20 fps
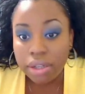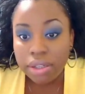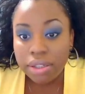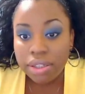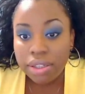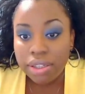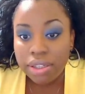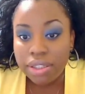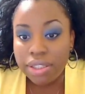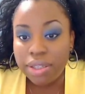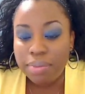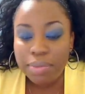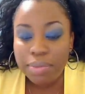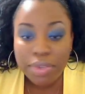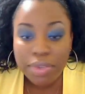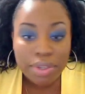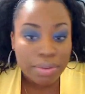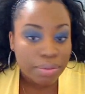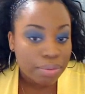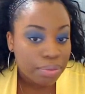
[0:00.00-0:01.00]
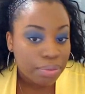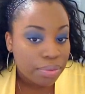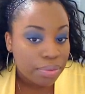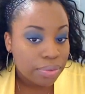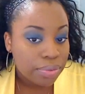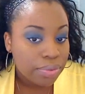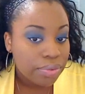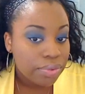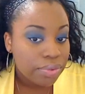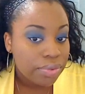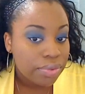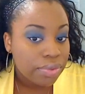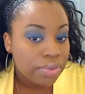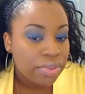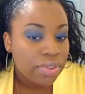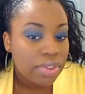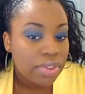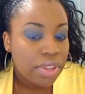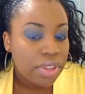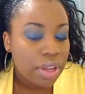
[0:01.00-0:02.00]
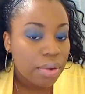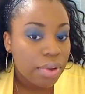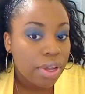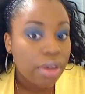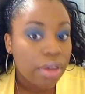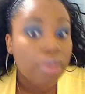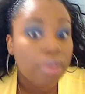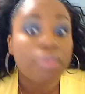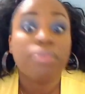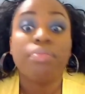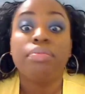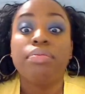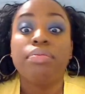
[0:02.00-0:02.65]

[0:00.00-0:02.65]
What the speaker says: Isn't that something? There we go.